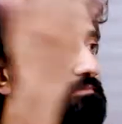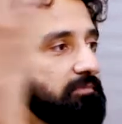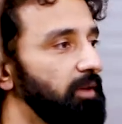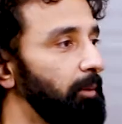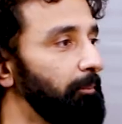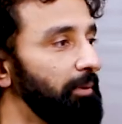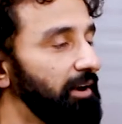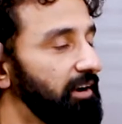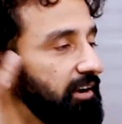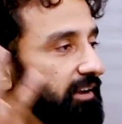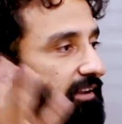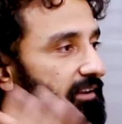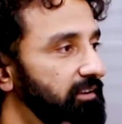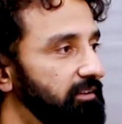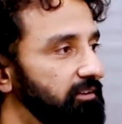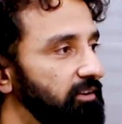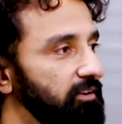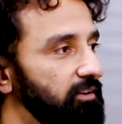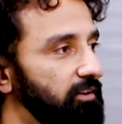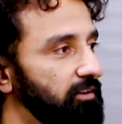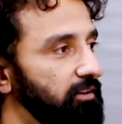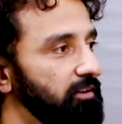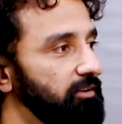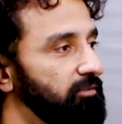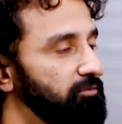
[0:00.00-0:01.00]
building
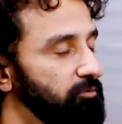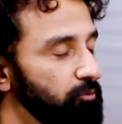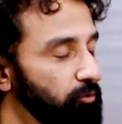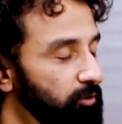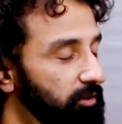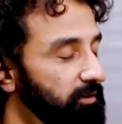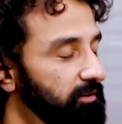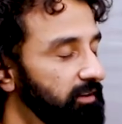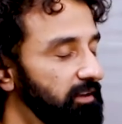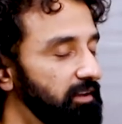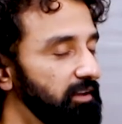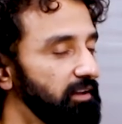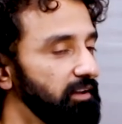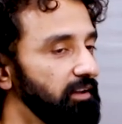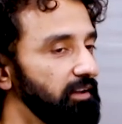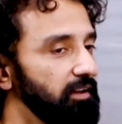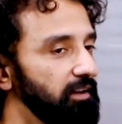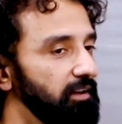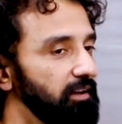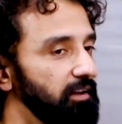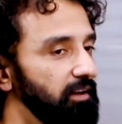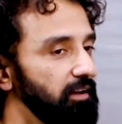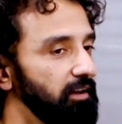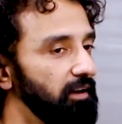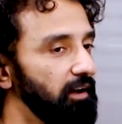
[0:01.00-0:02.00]
or food.
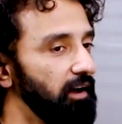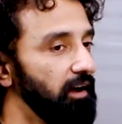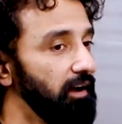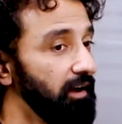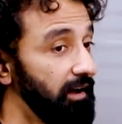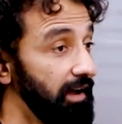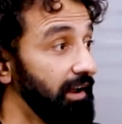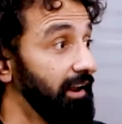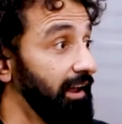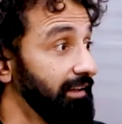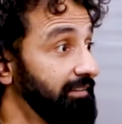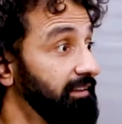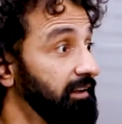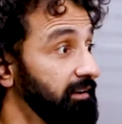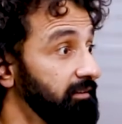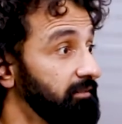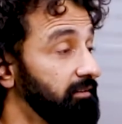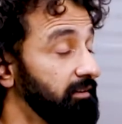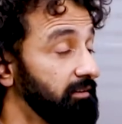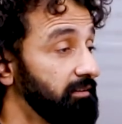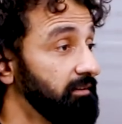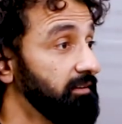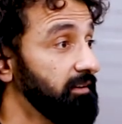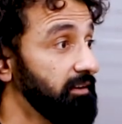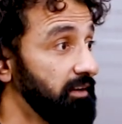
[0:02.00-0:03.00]
And I think
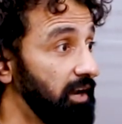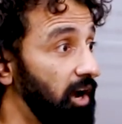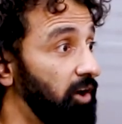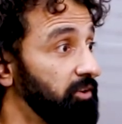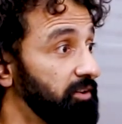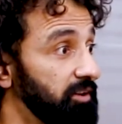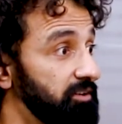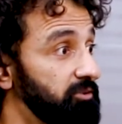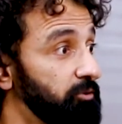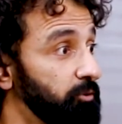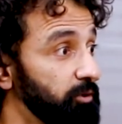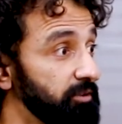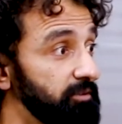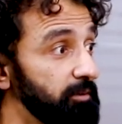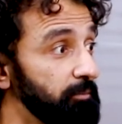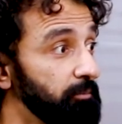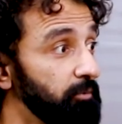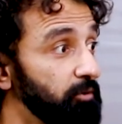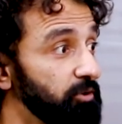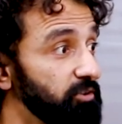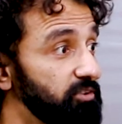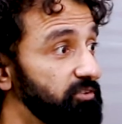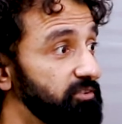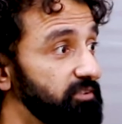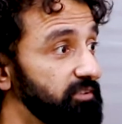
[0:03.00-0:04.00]
now the tourism
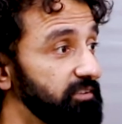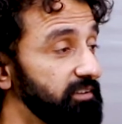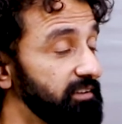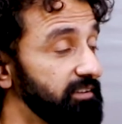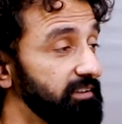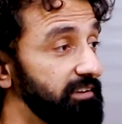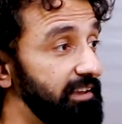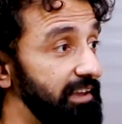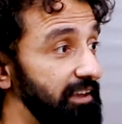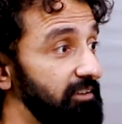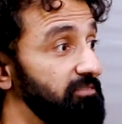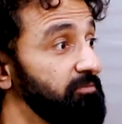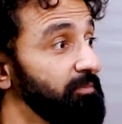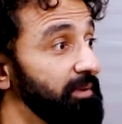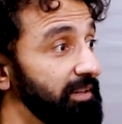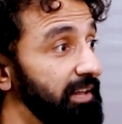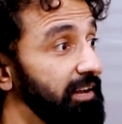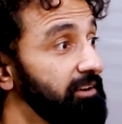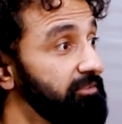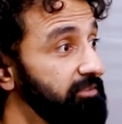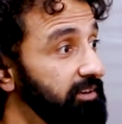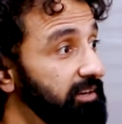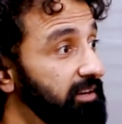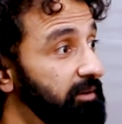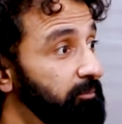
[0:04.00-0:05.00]
boards give me
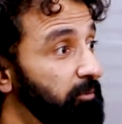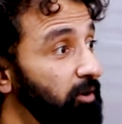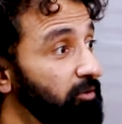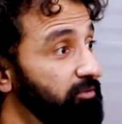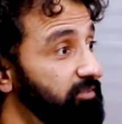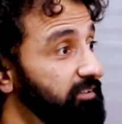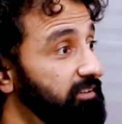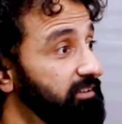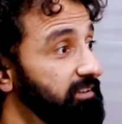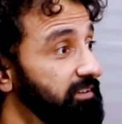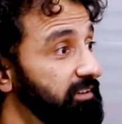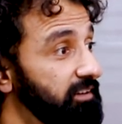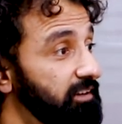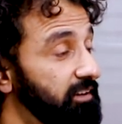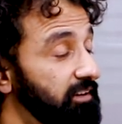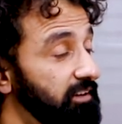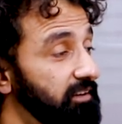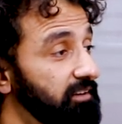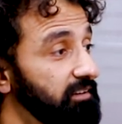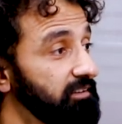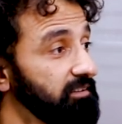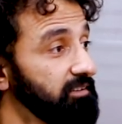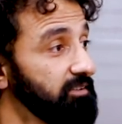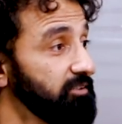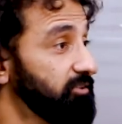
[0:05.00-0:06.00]
that freedom often,
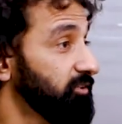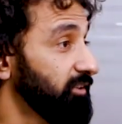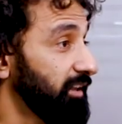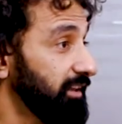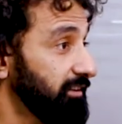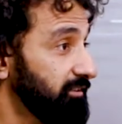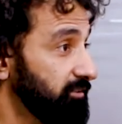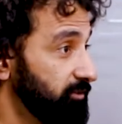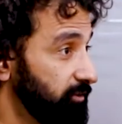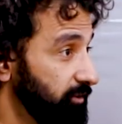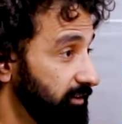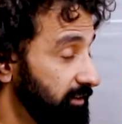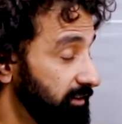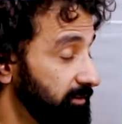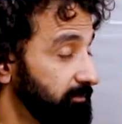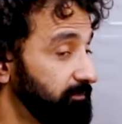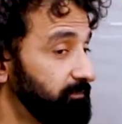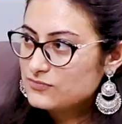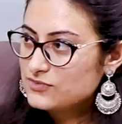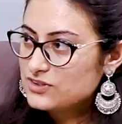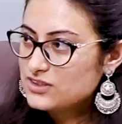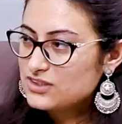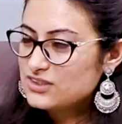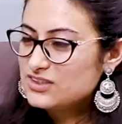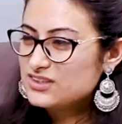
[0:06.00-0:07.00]
so that's good.
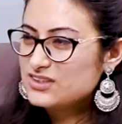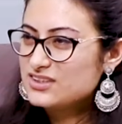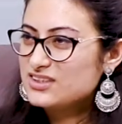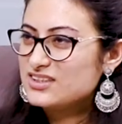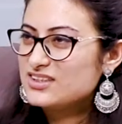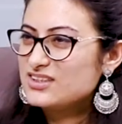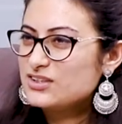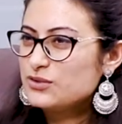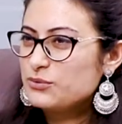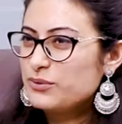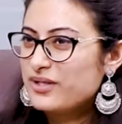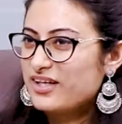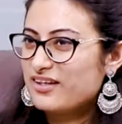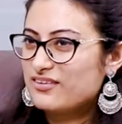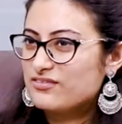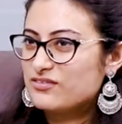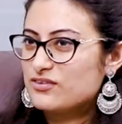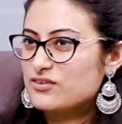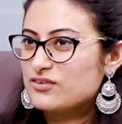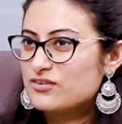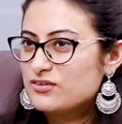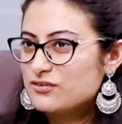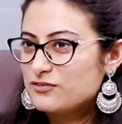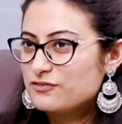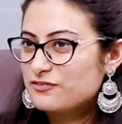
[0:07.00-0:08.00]
Did you
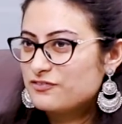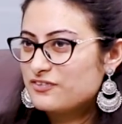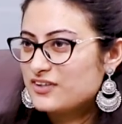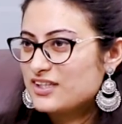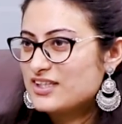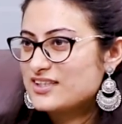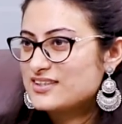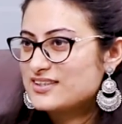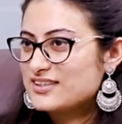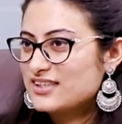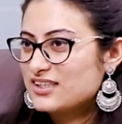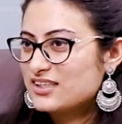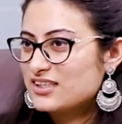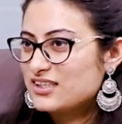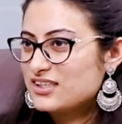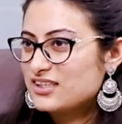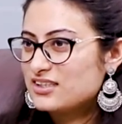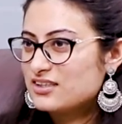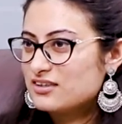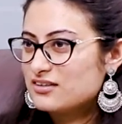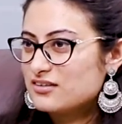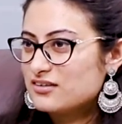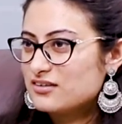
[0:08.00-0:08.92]
ever face any